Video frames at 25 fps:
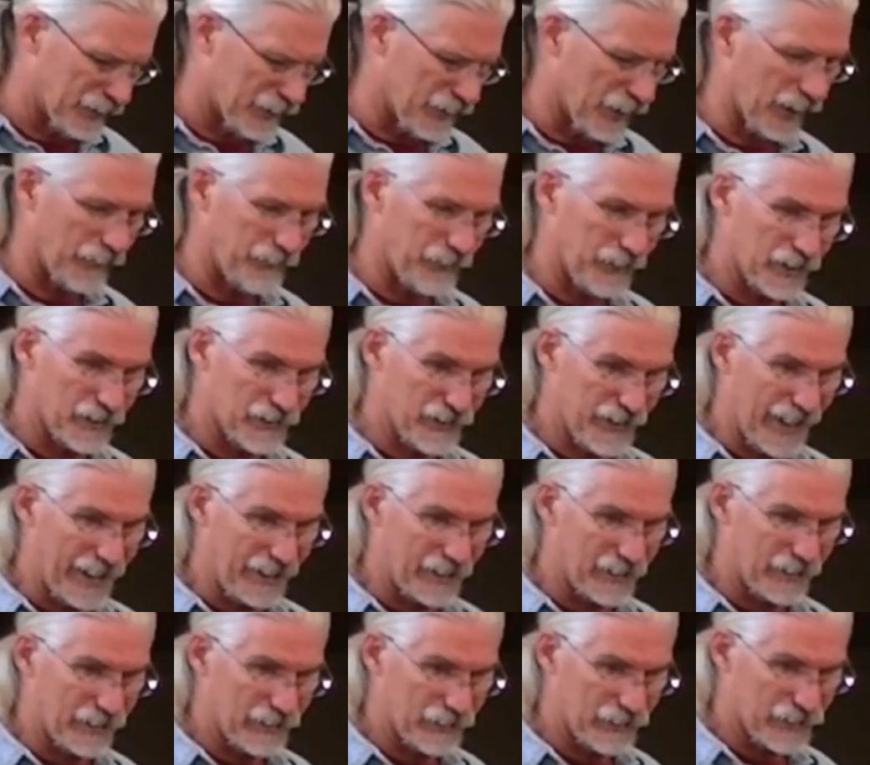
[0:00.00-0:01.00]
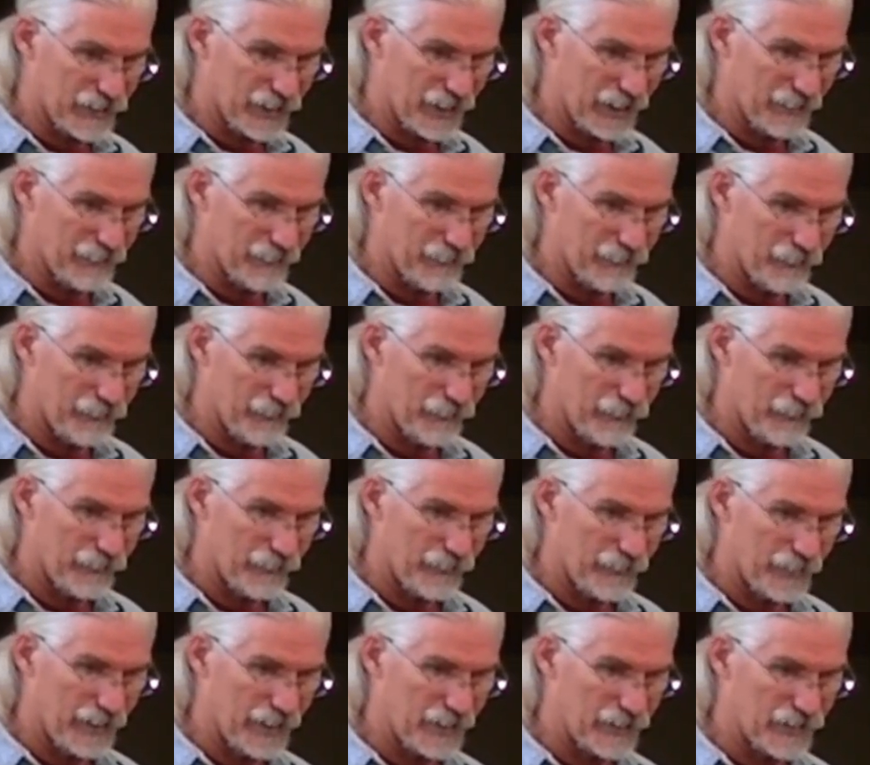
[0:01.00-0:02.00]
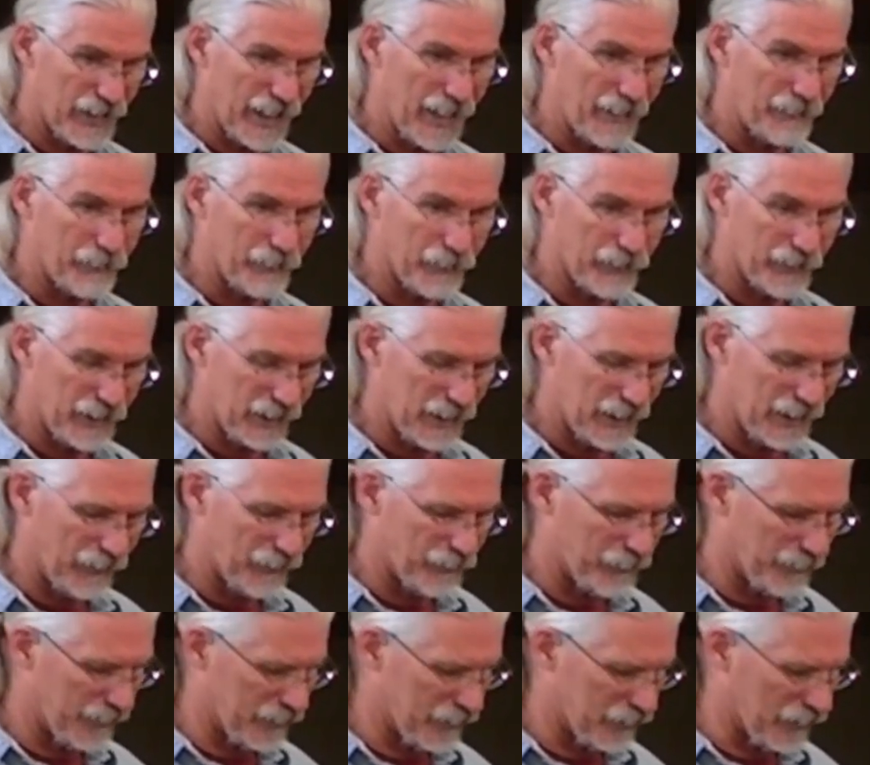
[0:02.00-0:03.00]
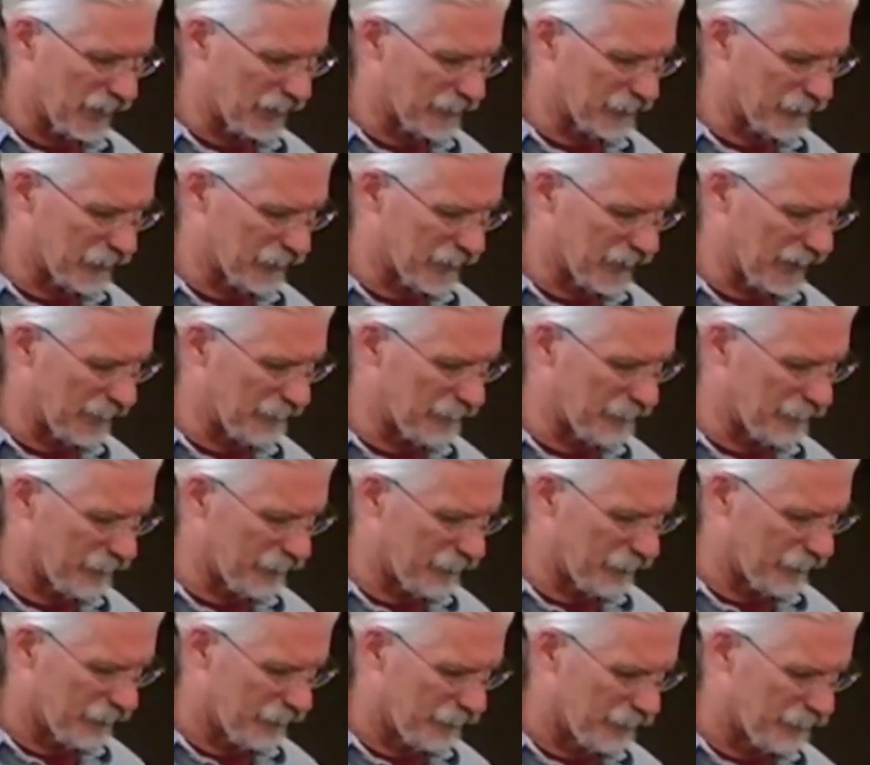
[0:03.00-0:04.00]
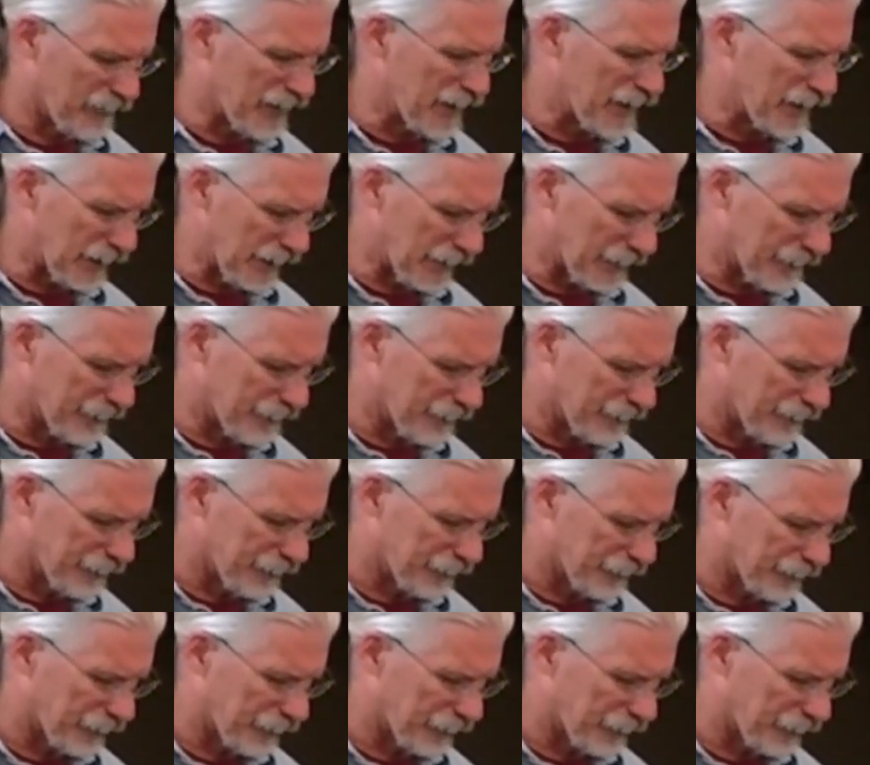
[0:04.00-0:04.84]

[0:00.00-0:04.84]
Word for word: It's not exactly the same example that he gives, but it's got the same meaning.